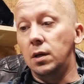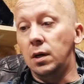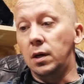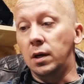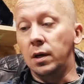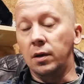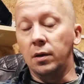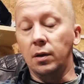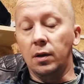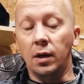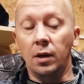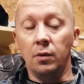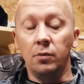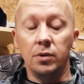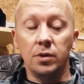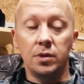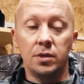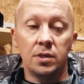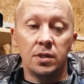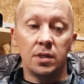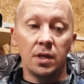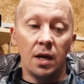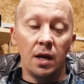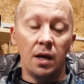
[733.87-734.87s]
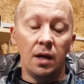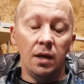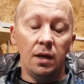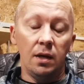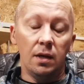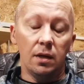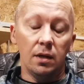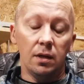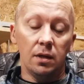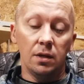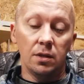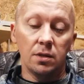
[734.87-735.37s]
would
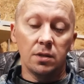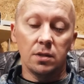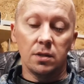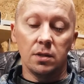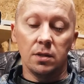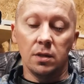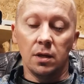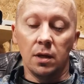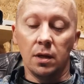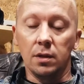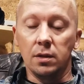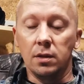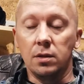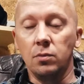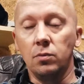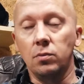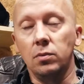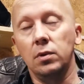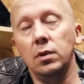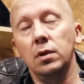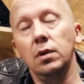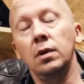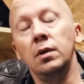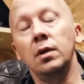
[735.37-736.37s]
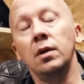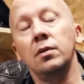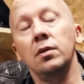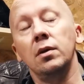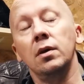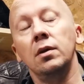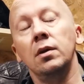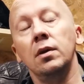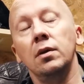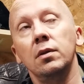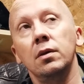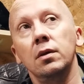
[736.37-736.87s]
say, because
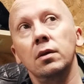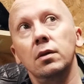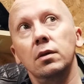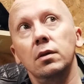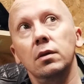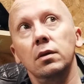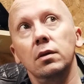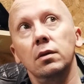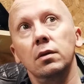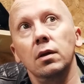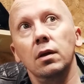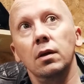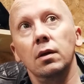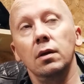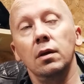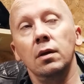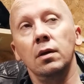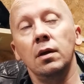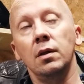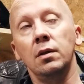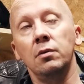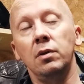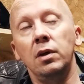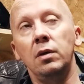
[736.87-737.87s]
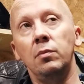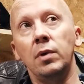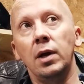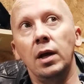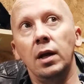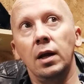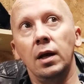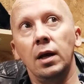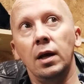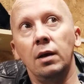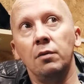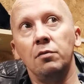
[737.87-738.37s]
another
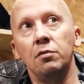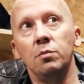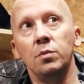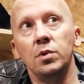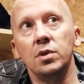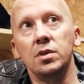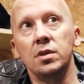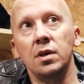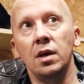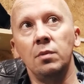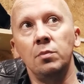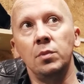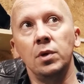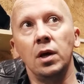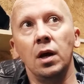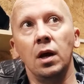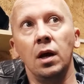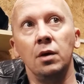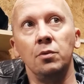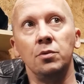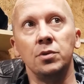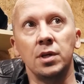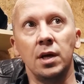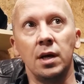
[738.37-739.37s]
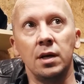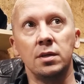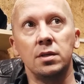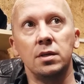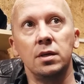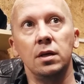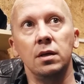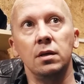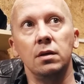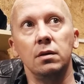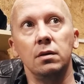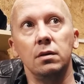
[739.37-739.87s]
email I had from the same guy was
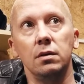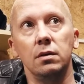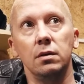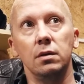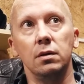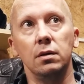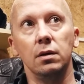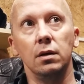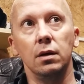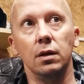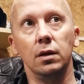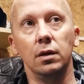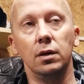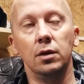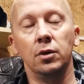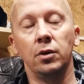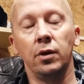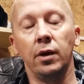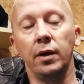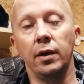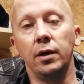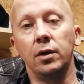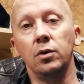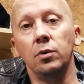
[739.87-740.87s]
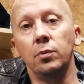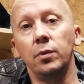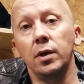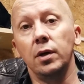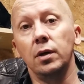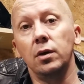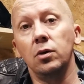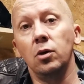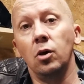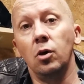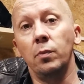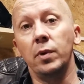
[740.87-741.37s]
asking, could I
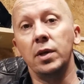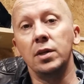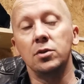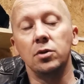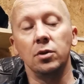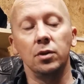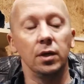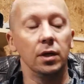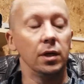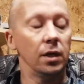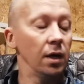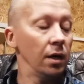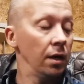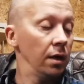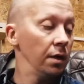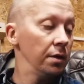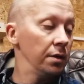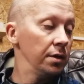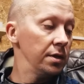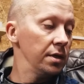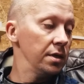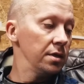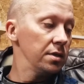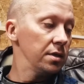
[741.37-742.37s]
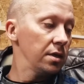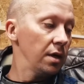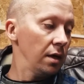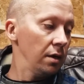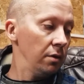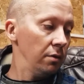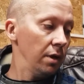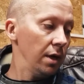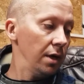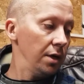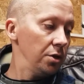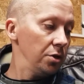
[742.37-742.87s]
comment on the colour, the
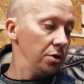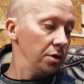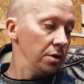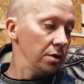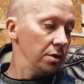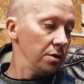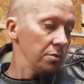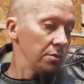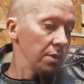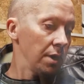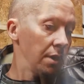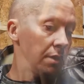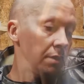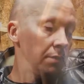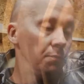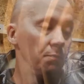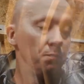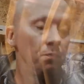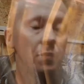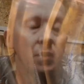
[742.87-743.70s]
discoloration as well?